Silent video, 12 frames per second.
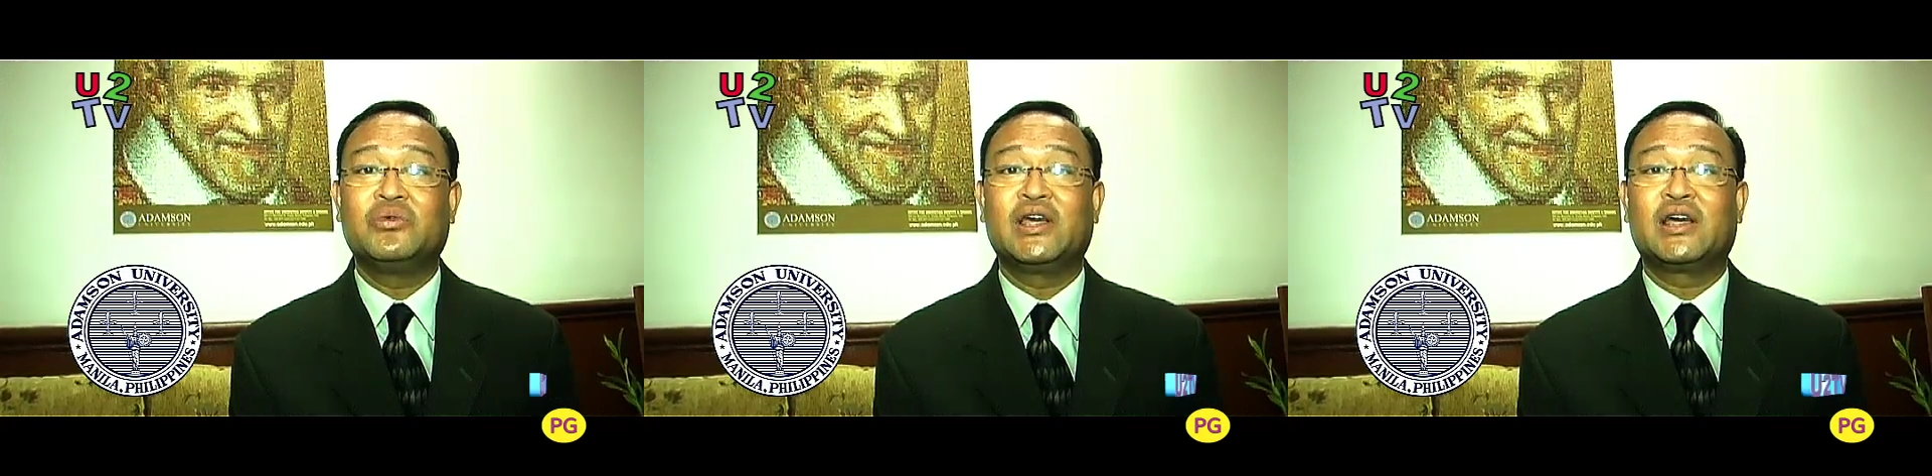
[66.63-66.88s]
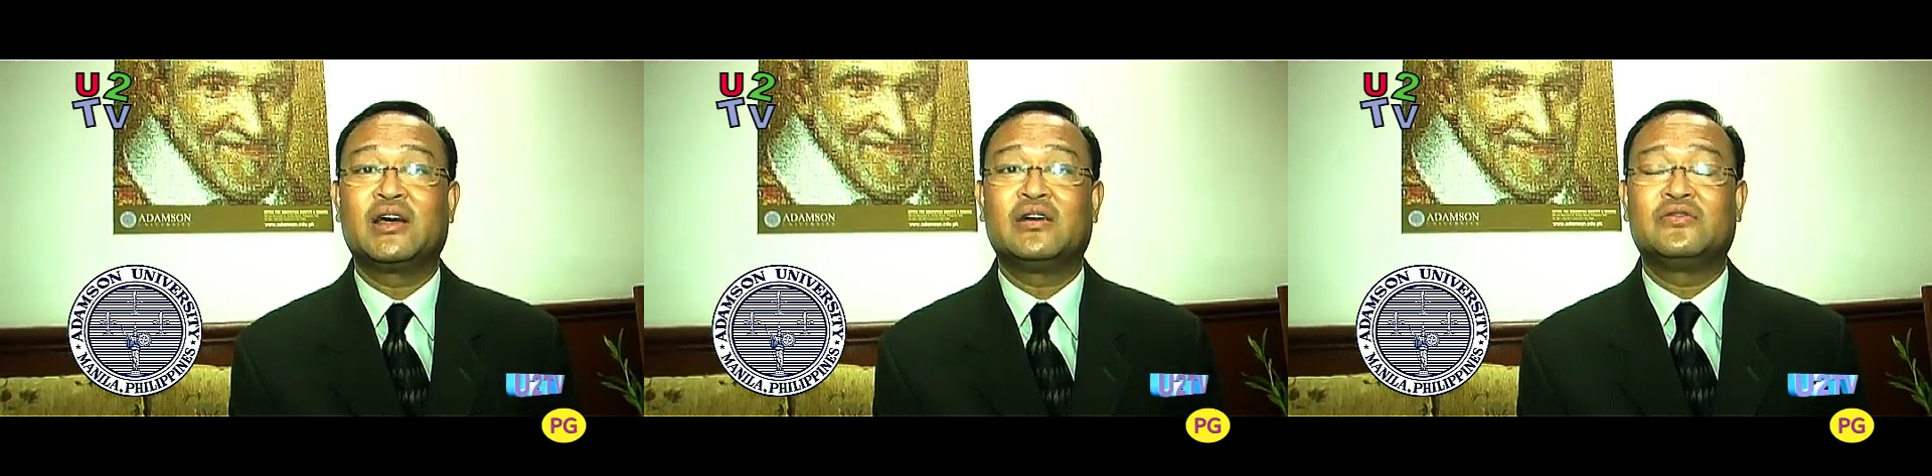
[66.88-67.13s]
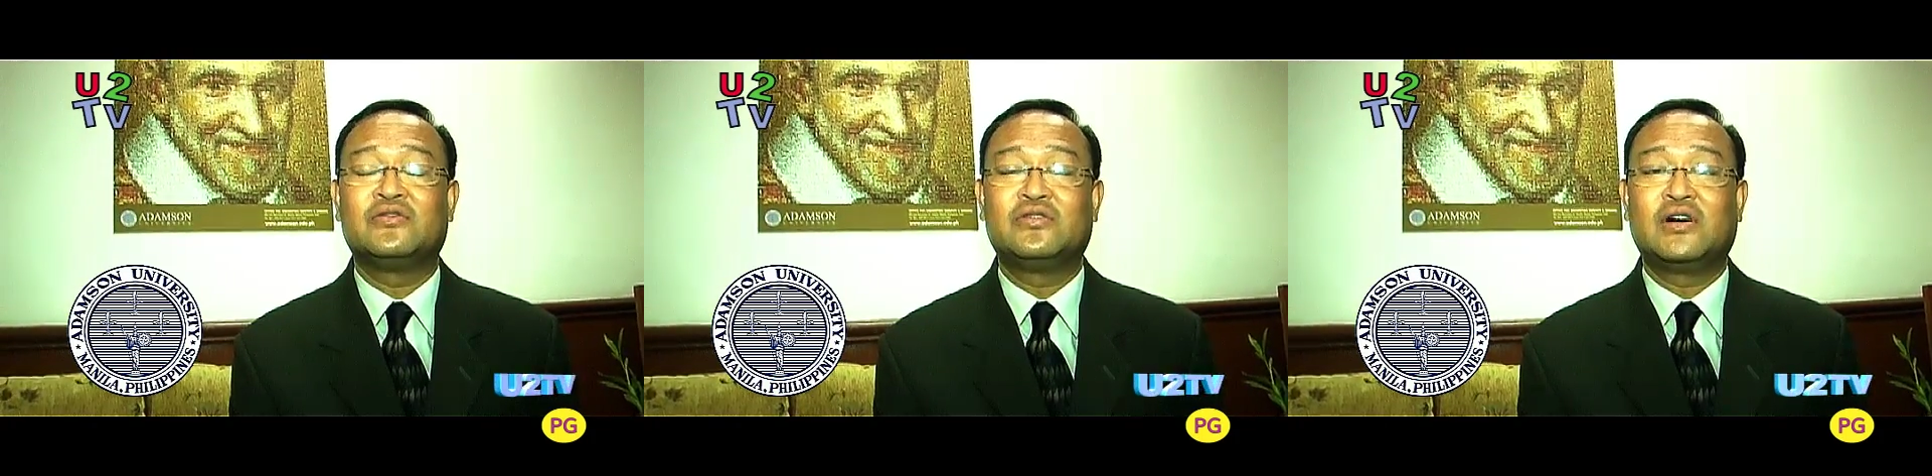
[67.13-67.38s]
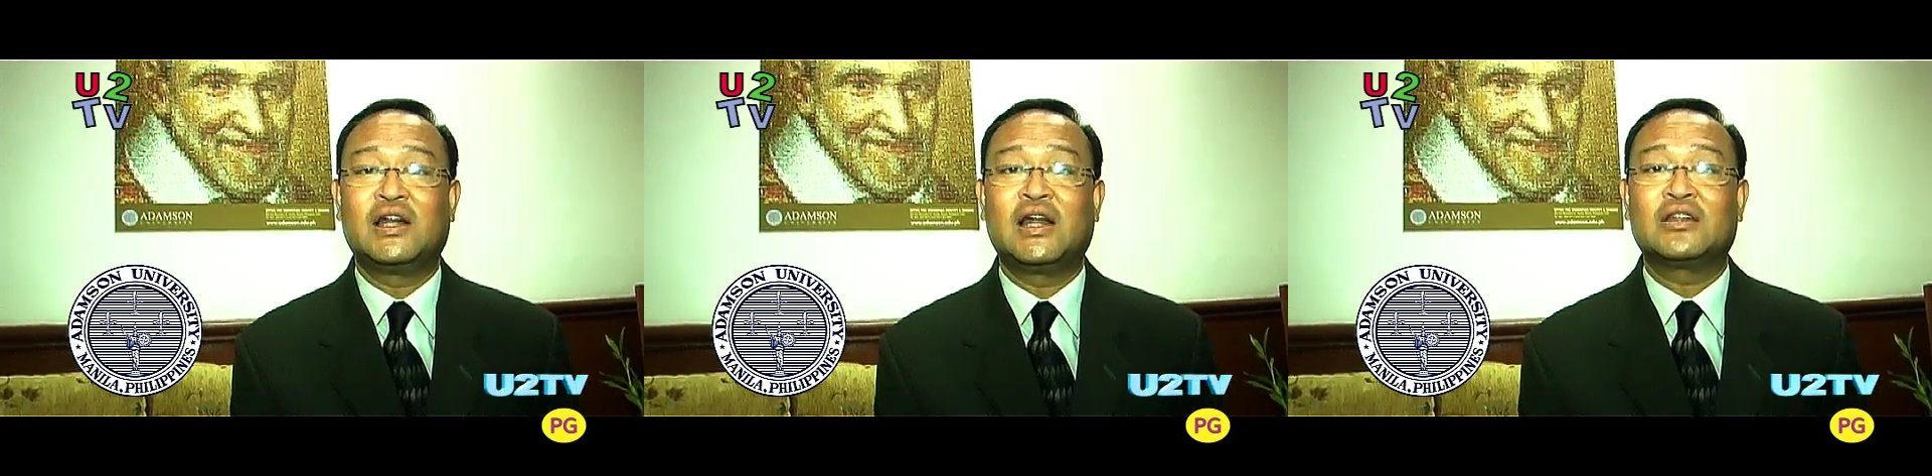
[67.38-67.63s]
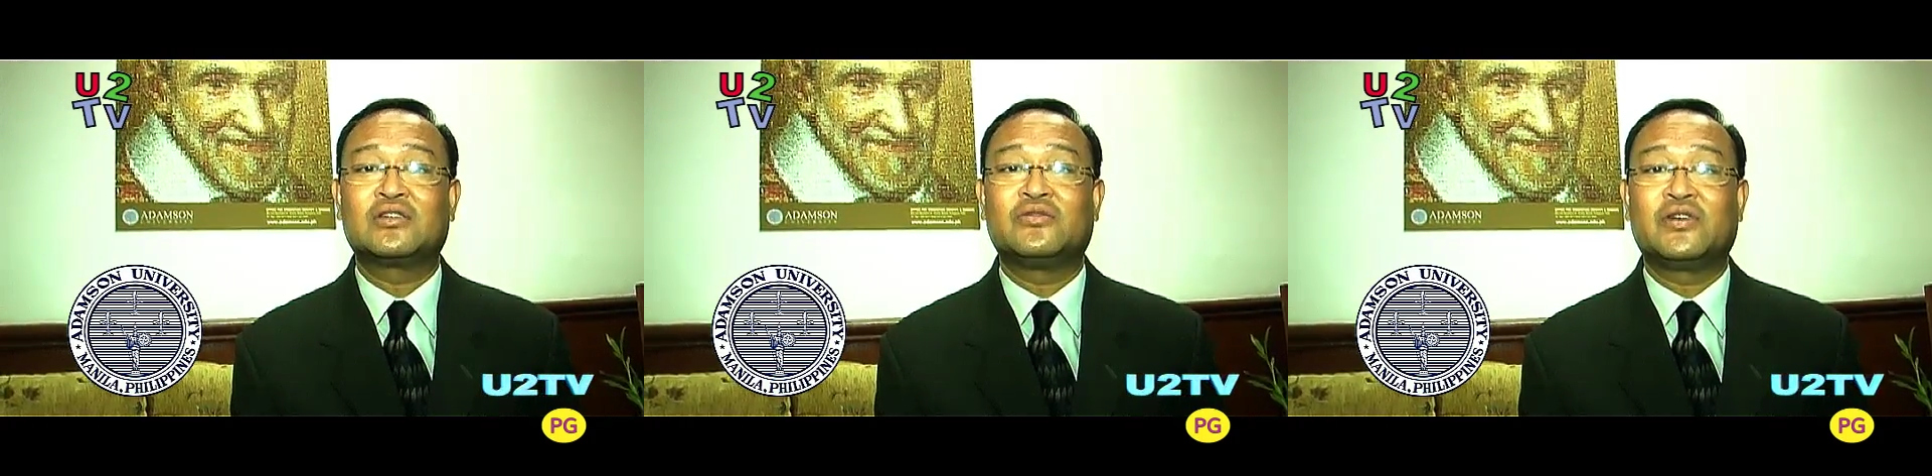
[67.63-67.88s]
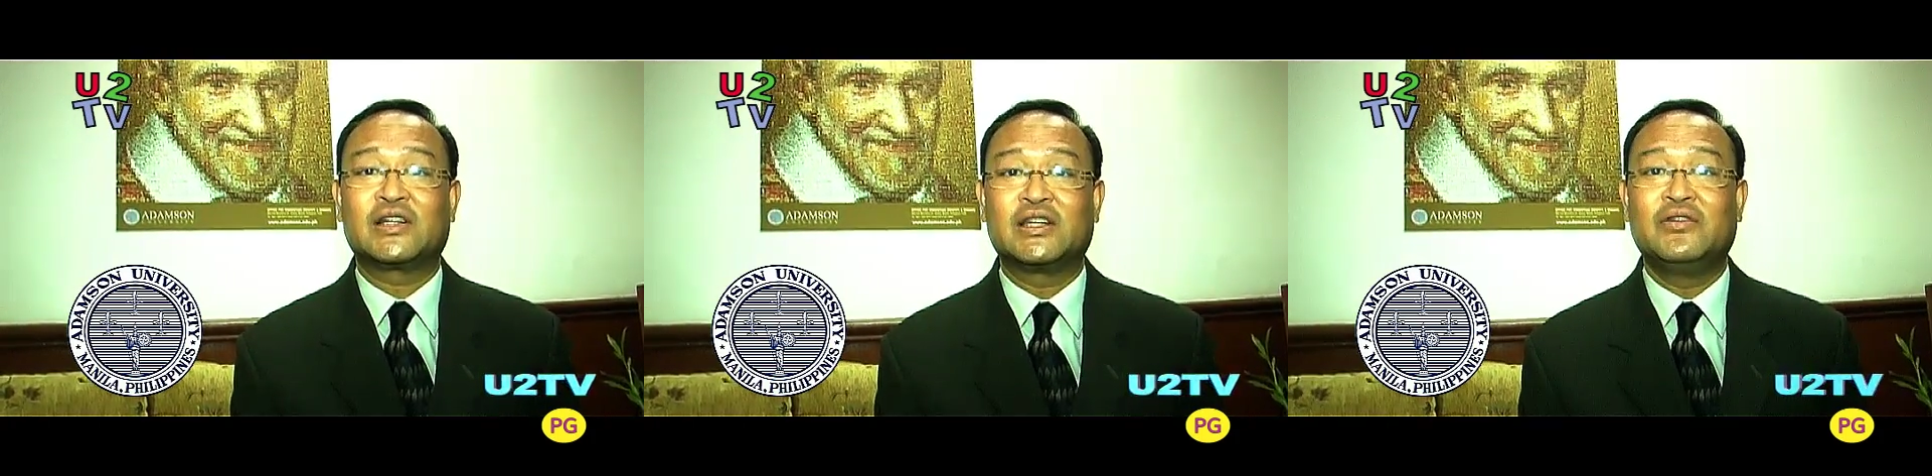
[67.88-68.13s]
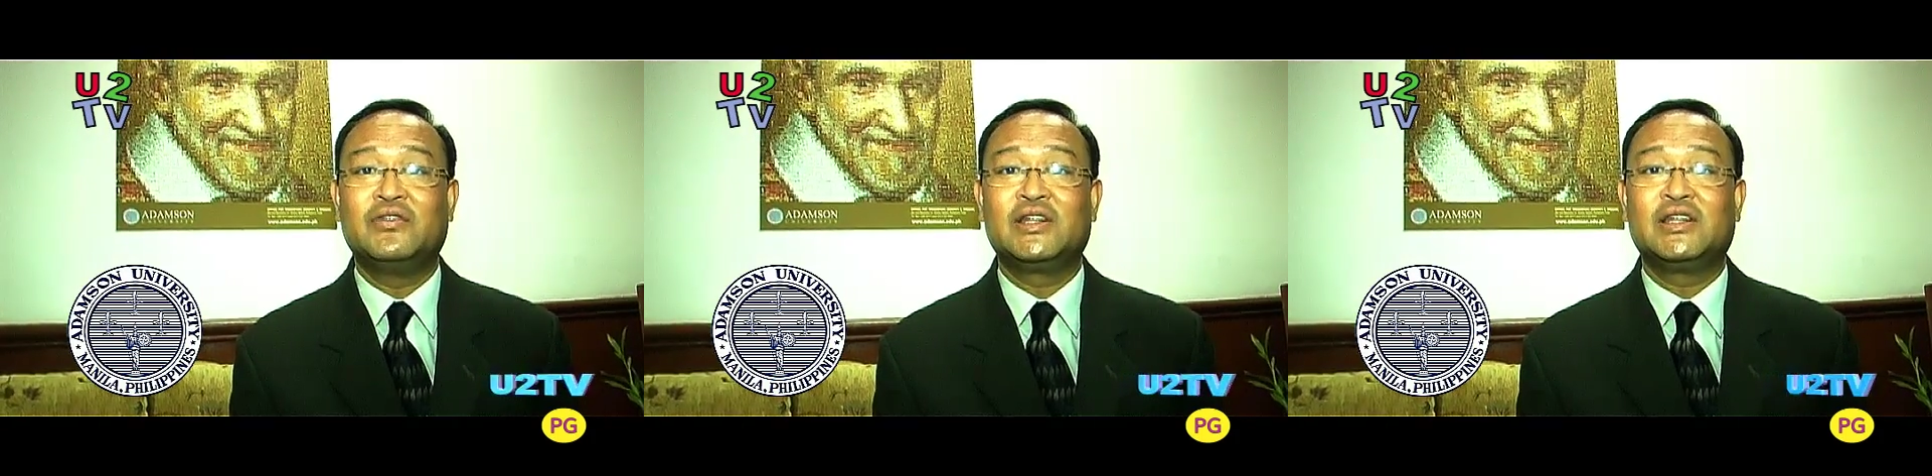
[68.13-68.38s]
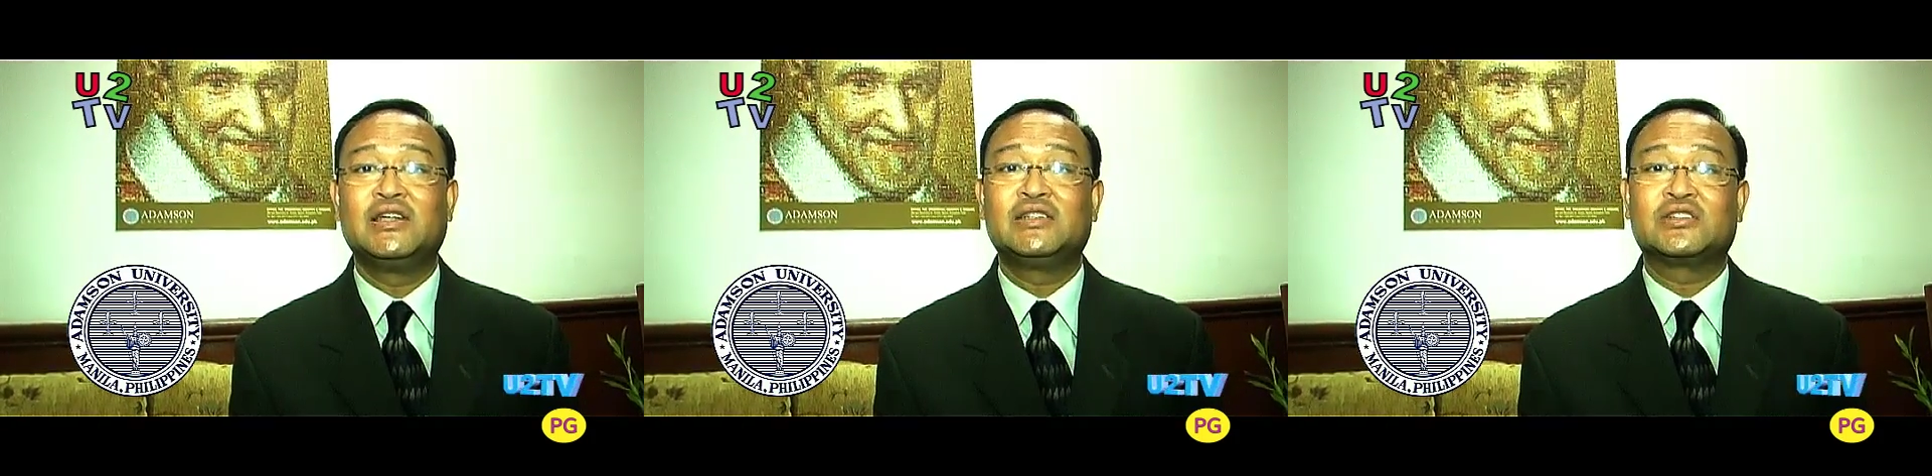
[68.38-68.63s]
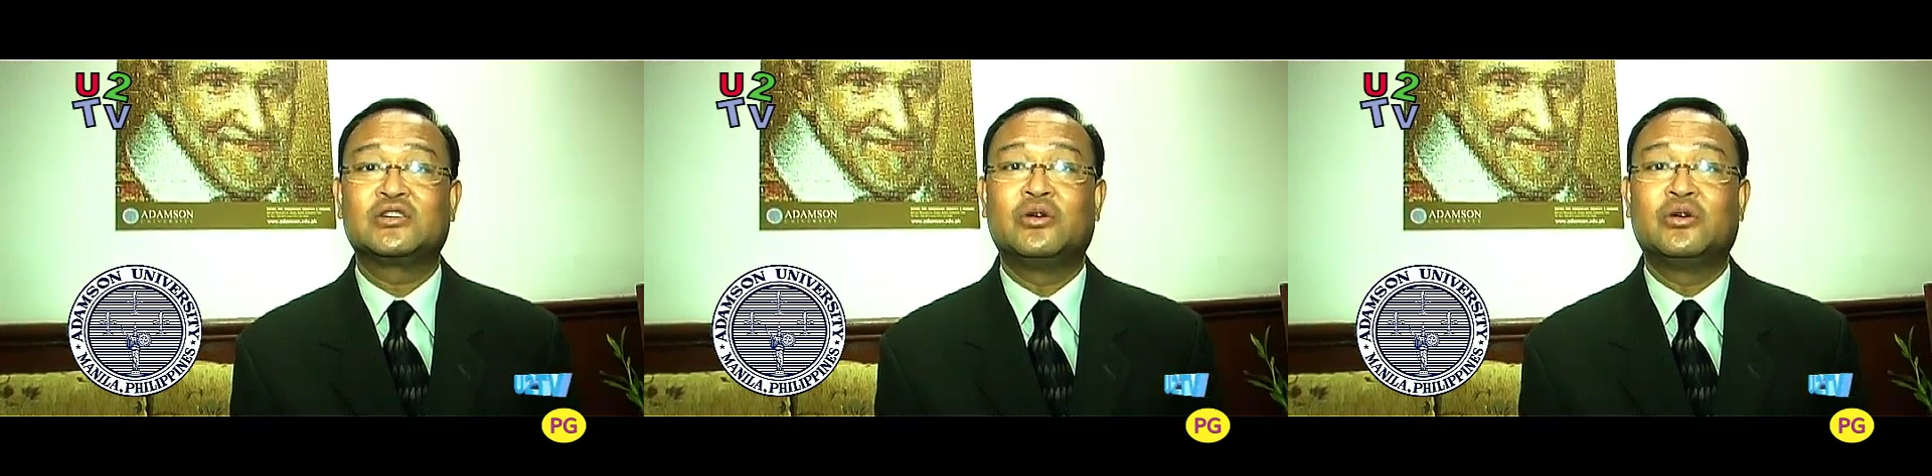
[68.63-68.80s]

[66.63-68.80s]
we have a lot of activities